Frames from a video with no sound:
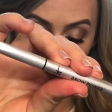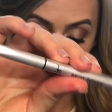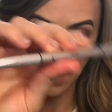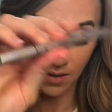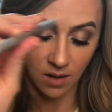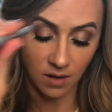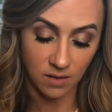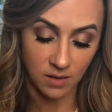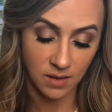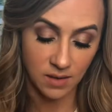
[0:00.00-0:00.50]
is
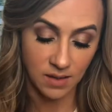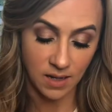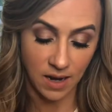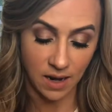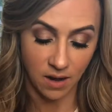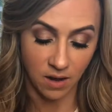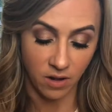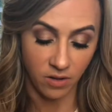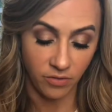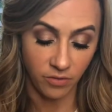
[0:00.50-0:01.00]
on
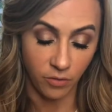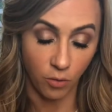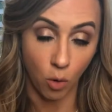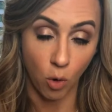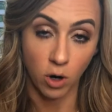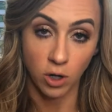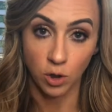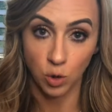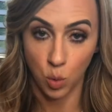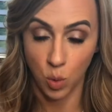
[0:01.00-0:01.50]
sale
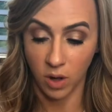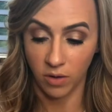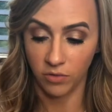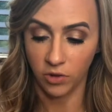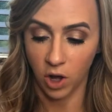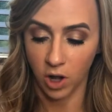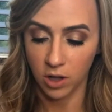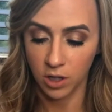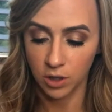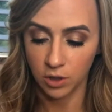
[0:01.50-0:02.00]
for
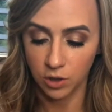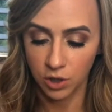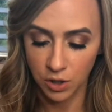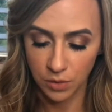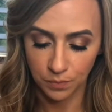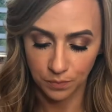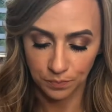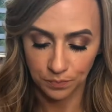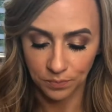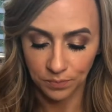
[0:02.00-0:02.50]
$12.
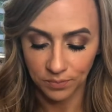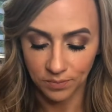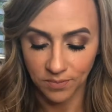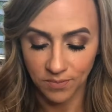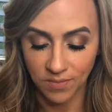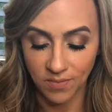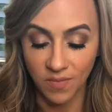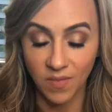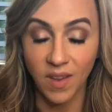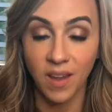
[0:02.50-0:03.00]

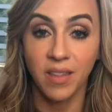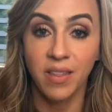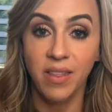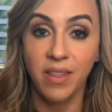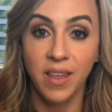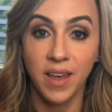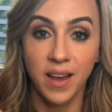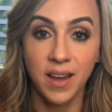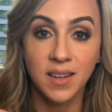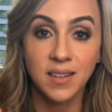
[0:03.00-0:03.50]

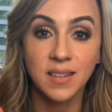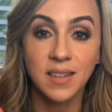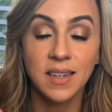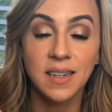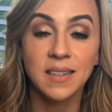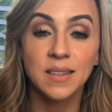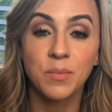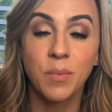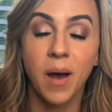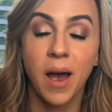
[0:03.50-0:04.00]
This
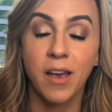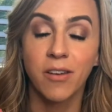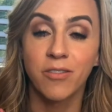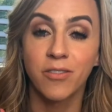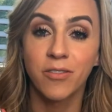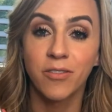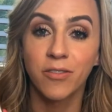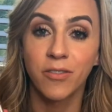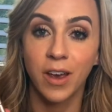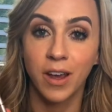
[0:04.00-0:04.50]
is my
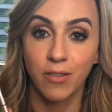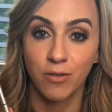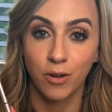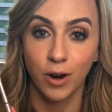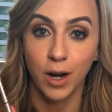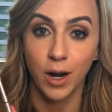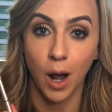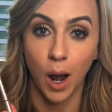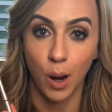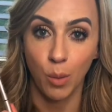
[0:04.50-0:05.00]

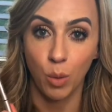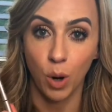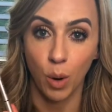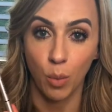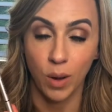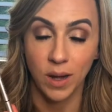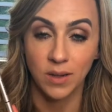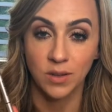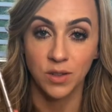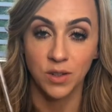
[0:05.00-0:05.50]
favorite eyebrow
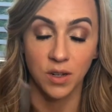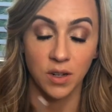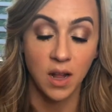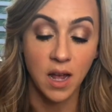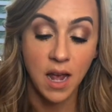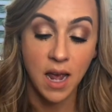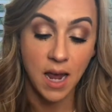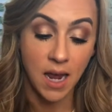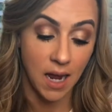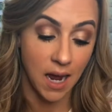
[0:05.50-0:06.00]
pencil.
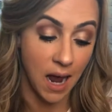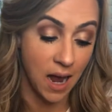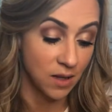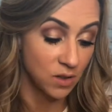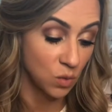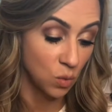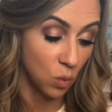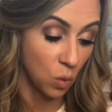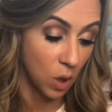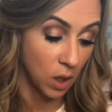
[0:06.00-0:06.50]
It
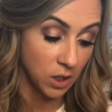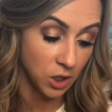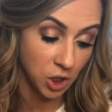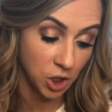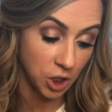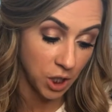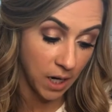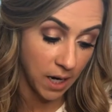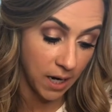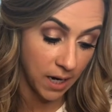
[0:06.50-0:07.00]
has one
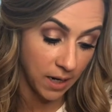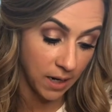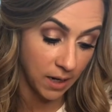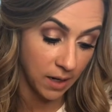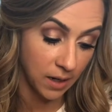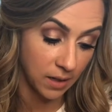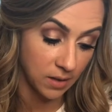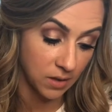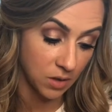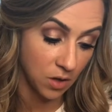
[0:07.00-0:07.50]
shade,
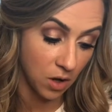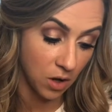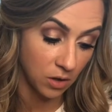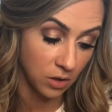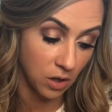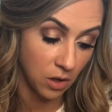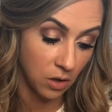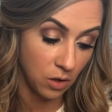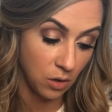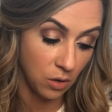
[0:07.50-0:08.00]
it's
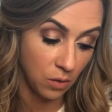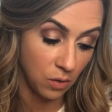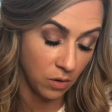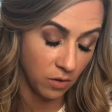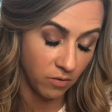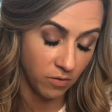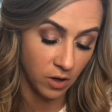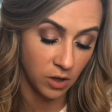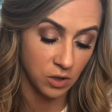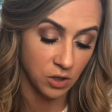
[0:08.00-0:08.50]
called
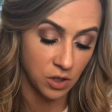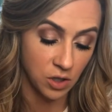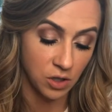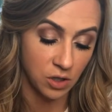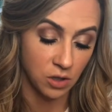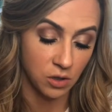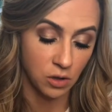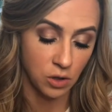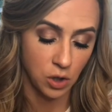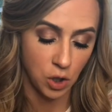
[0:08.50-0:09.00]

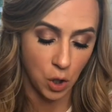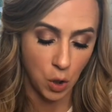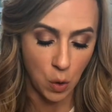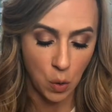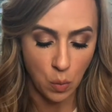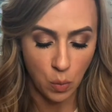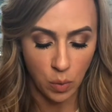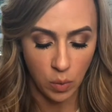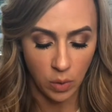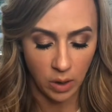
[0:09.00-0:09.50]
Universal
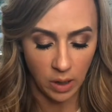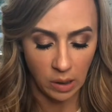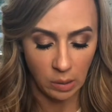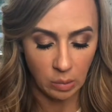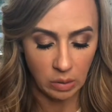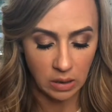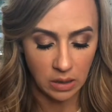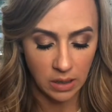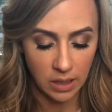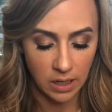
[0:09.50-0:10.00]
Taupe, I
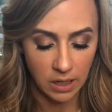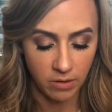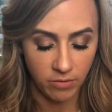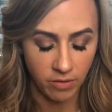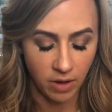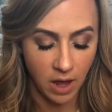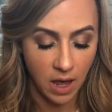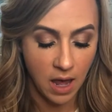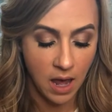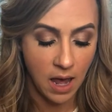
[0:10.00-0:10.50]
believe,
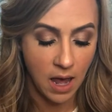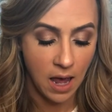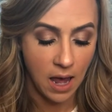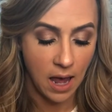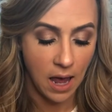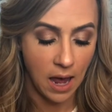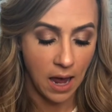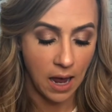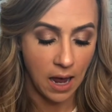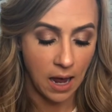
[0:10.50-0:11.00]

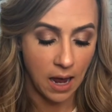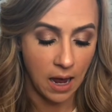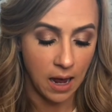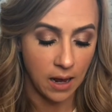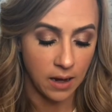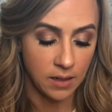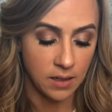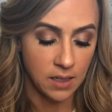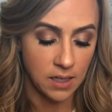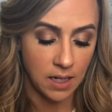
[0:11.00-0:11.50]

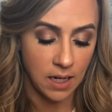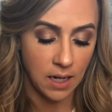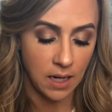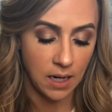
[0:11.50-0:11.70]
and